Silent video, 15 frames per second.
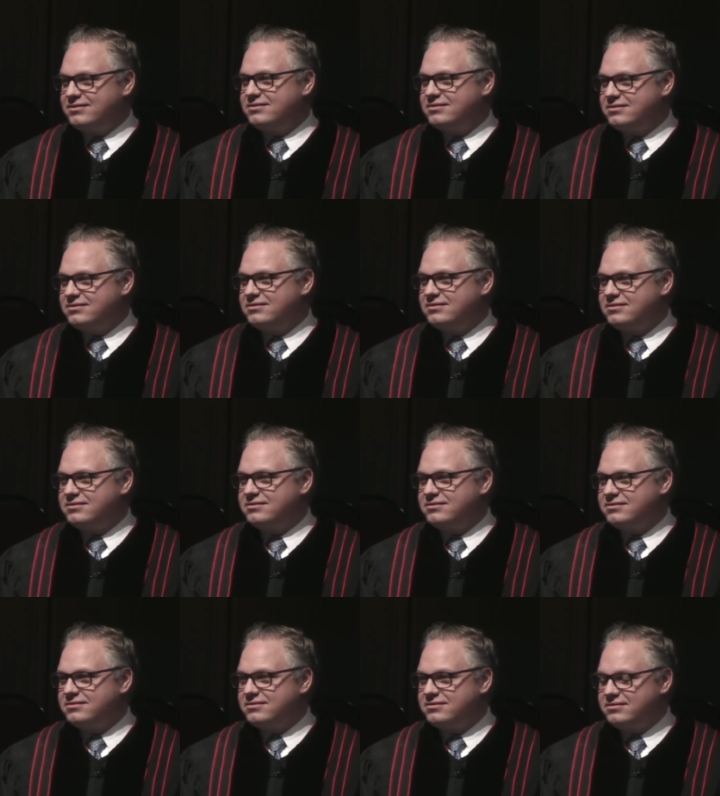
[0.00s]

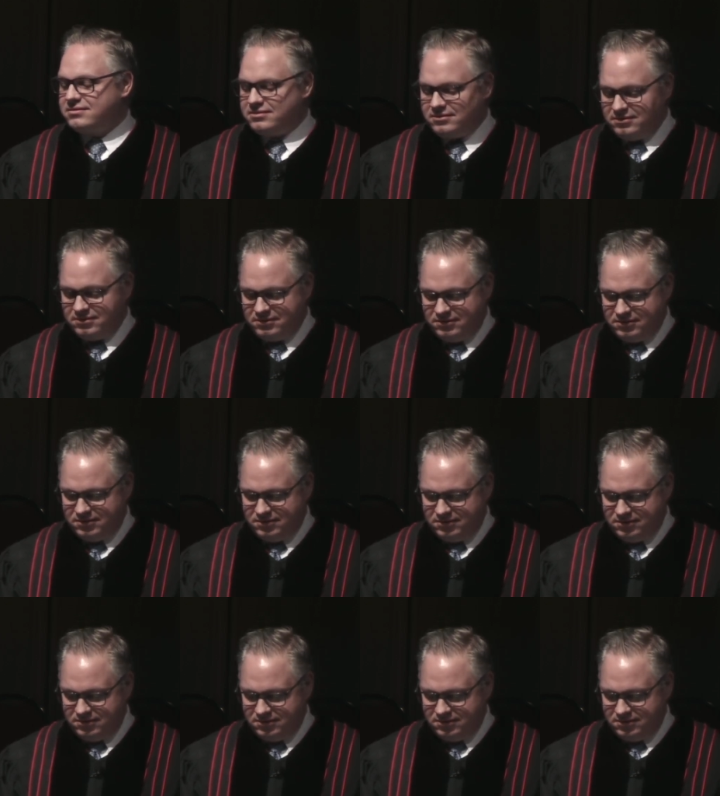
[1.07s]
(no one is talking)